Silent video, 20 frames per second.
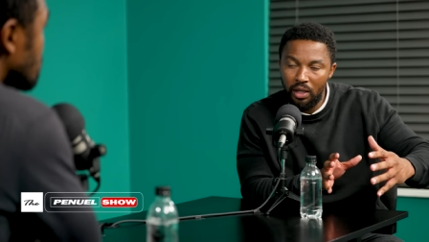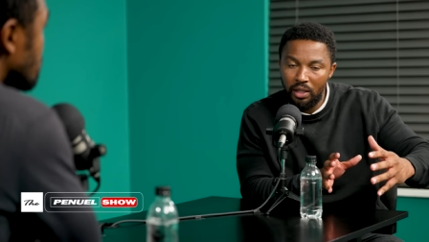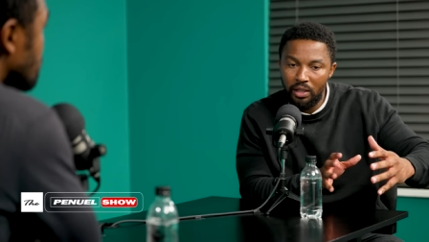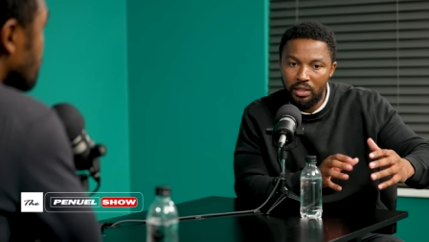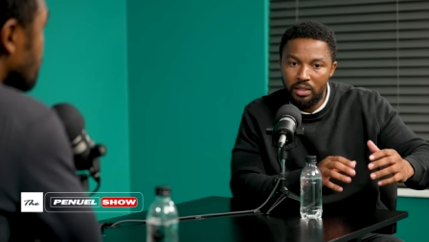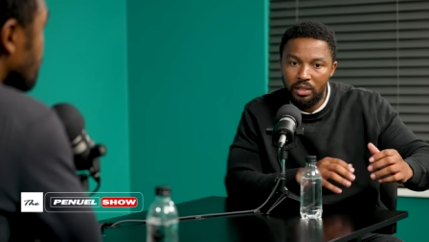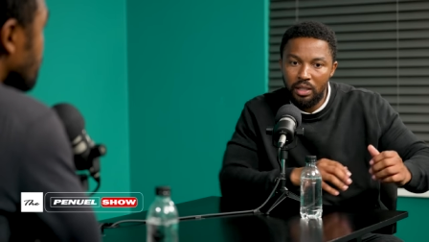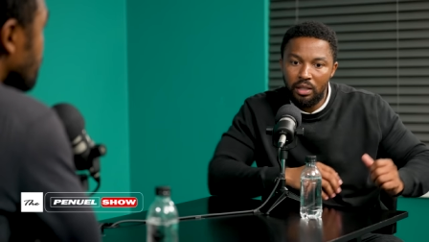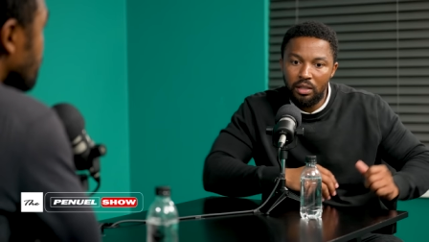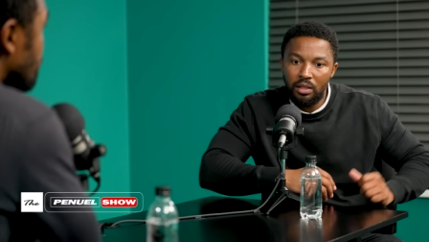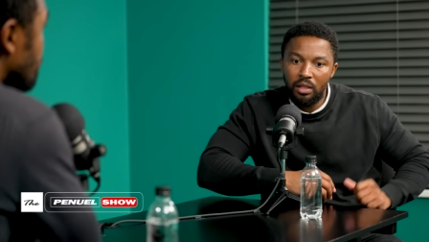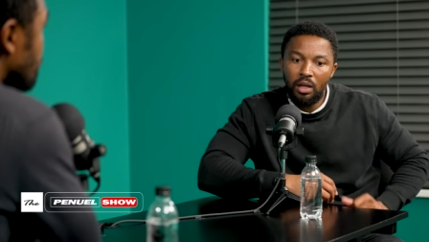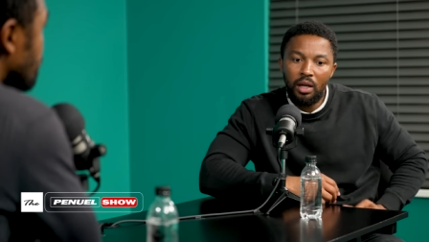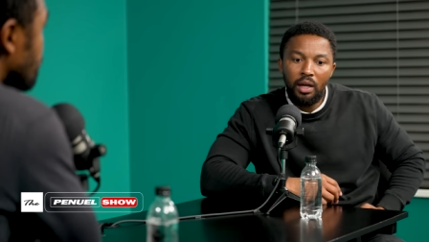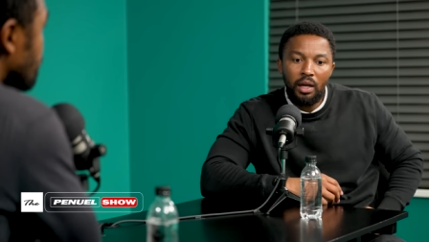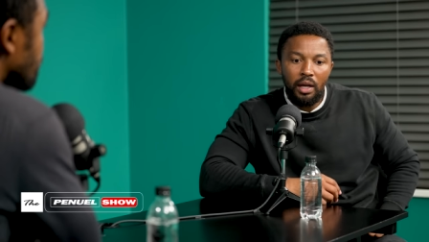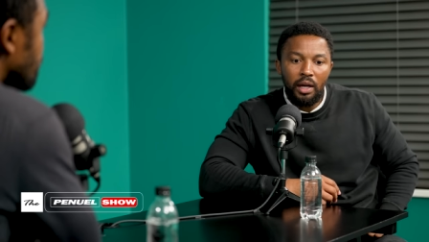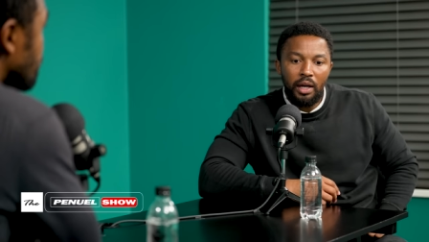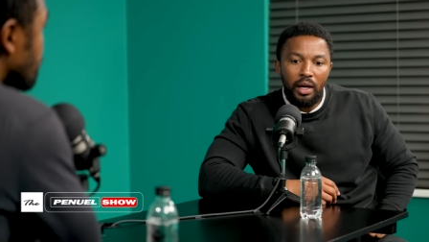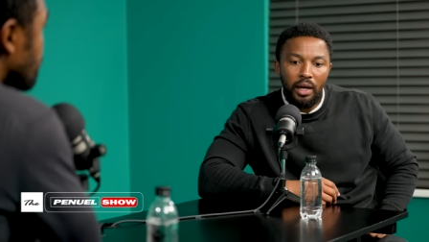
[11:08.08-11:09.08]
You understand?
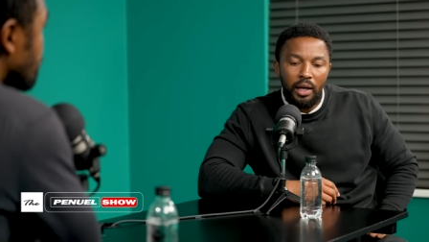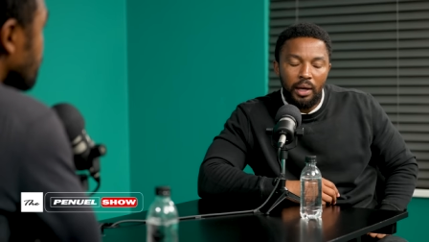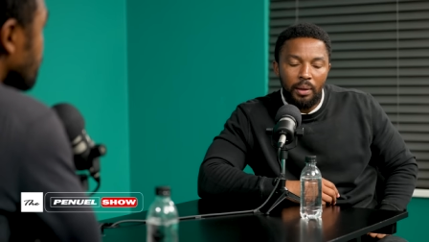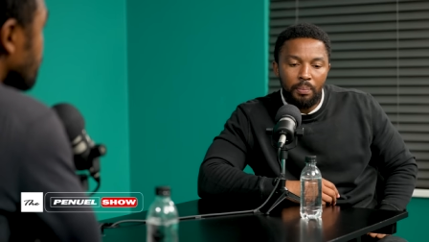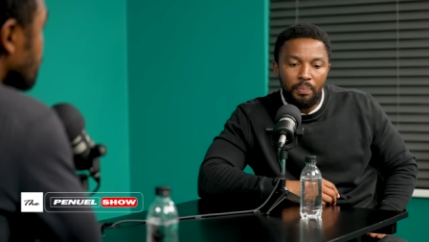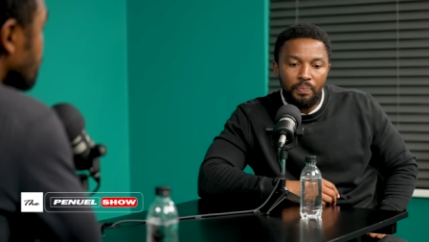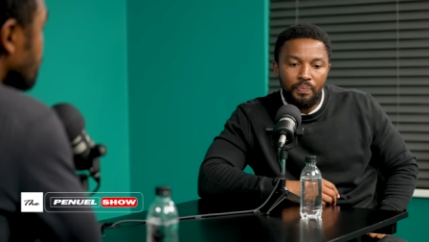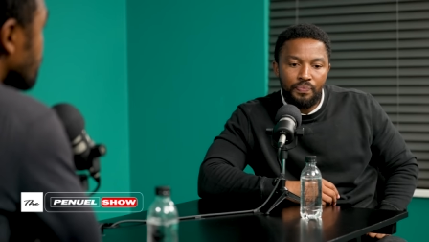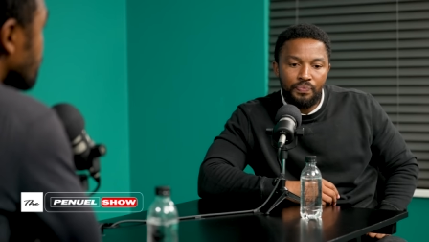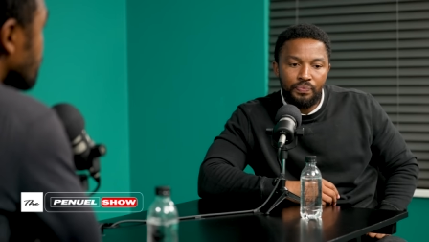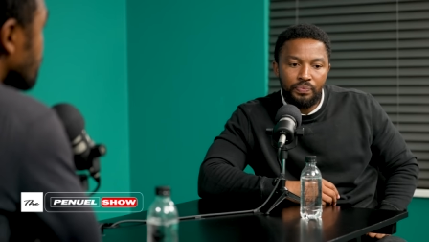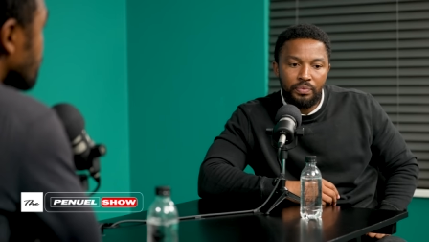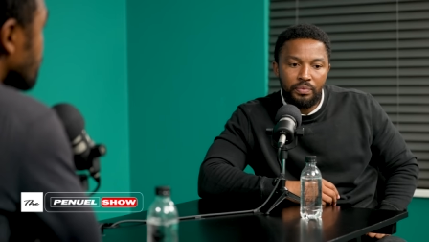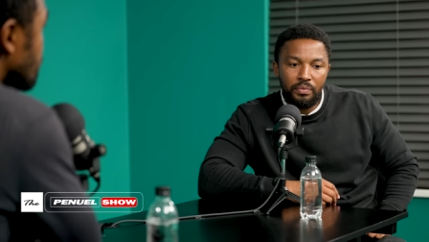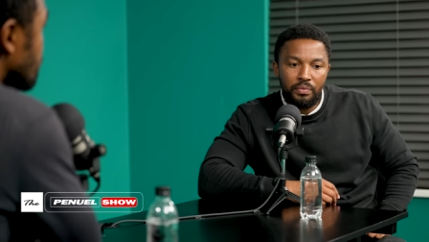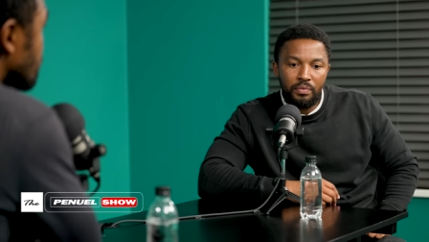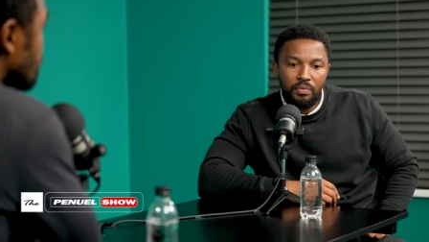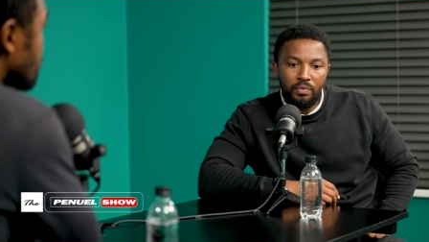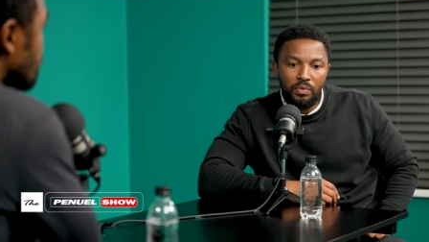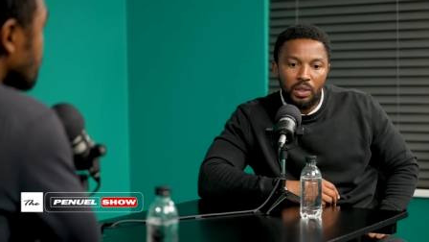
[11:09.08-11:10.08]

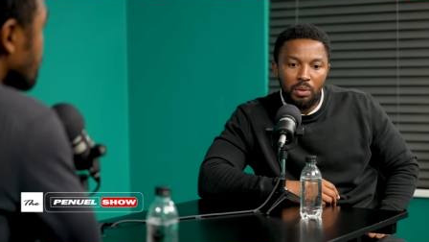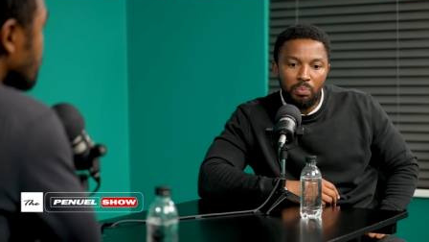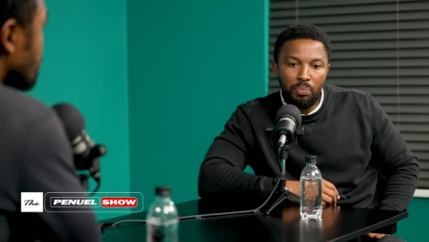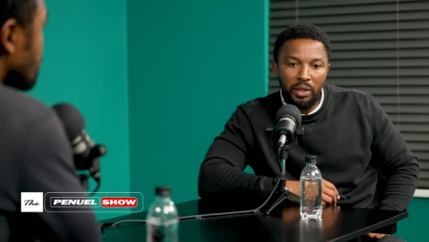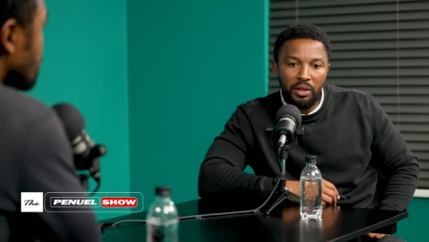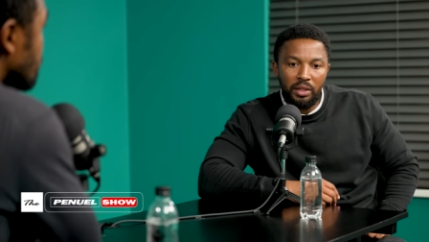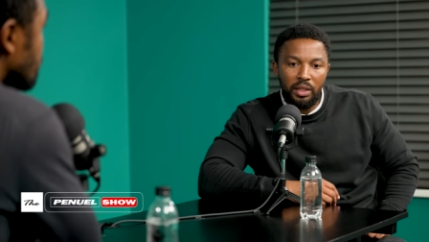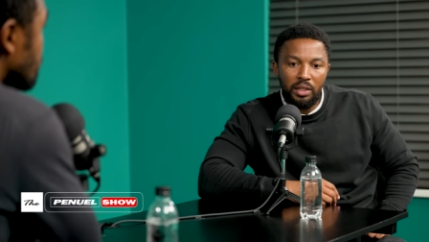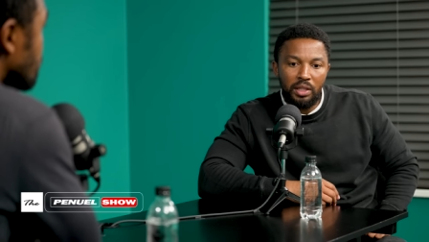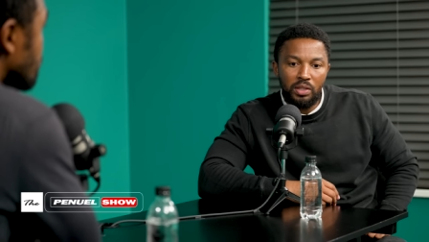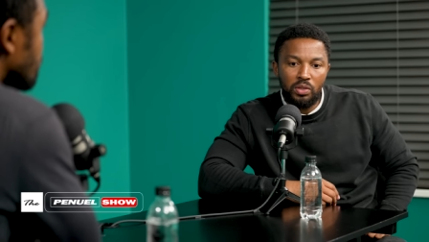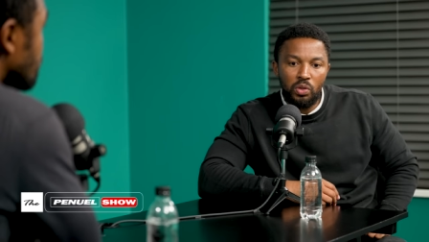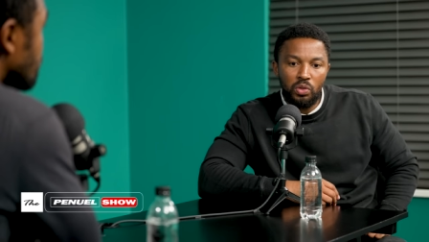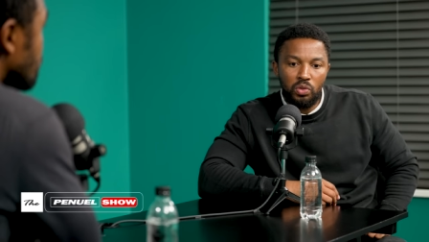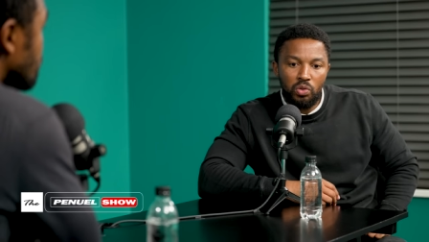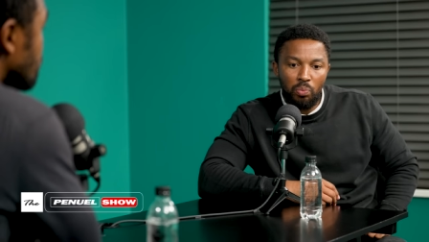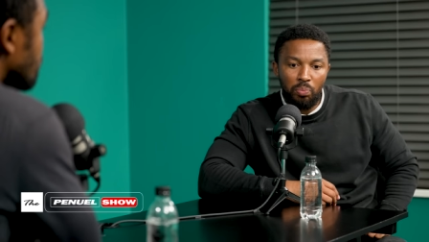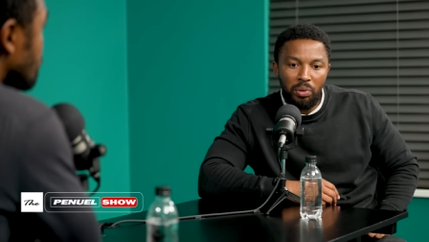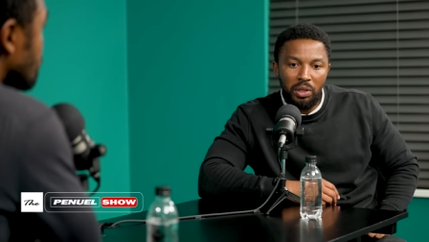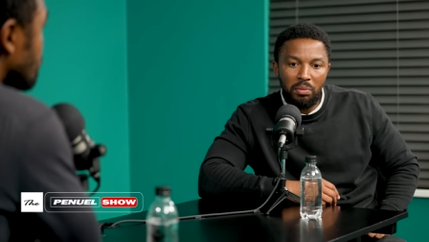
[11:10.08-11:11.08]
But then there's
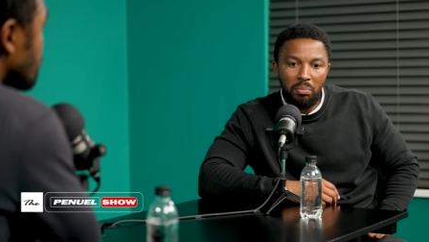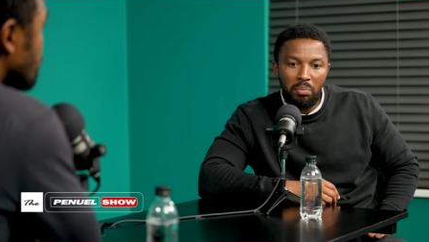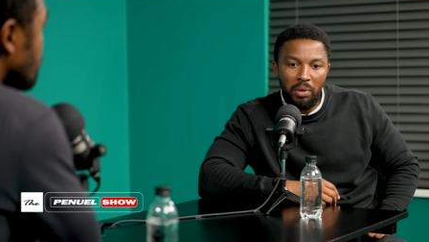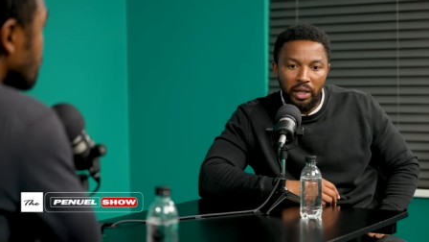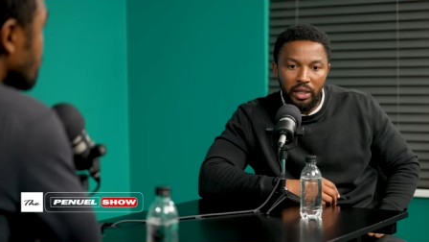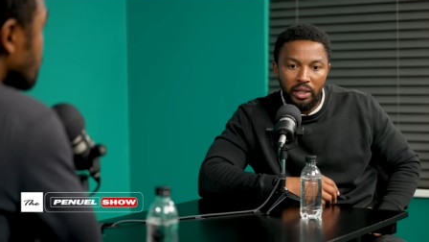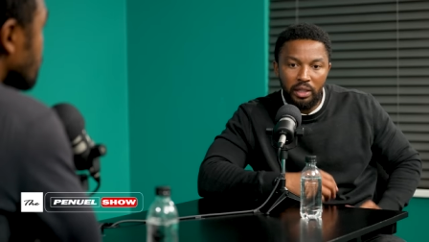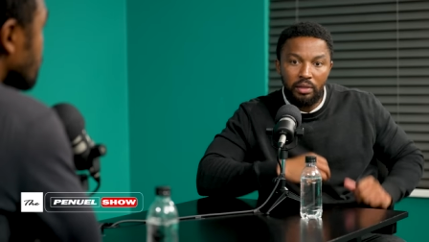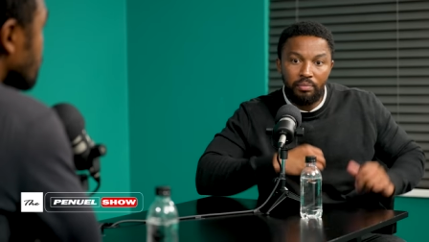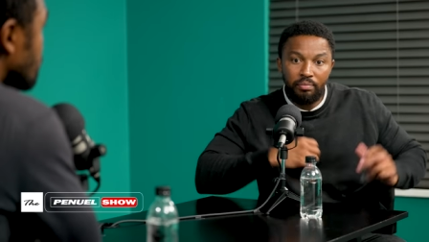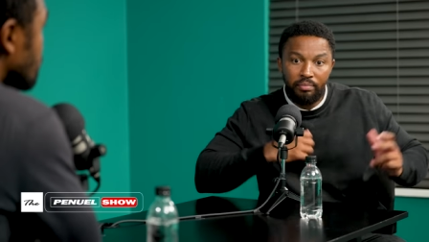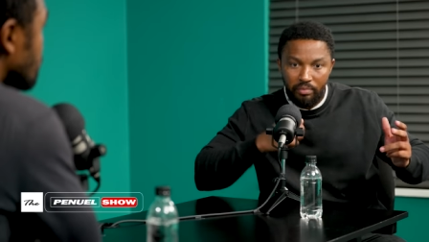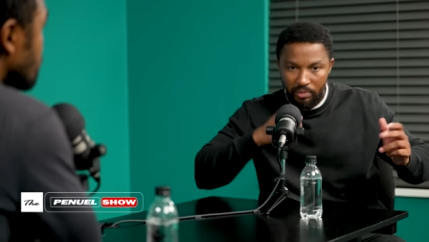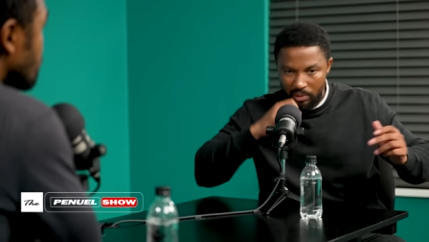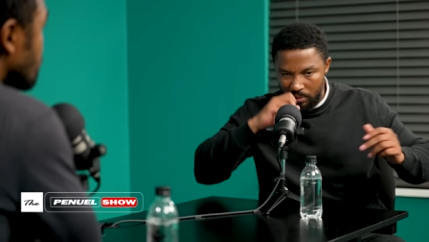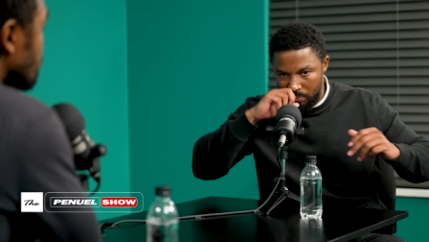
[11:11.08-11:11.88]
also been many,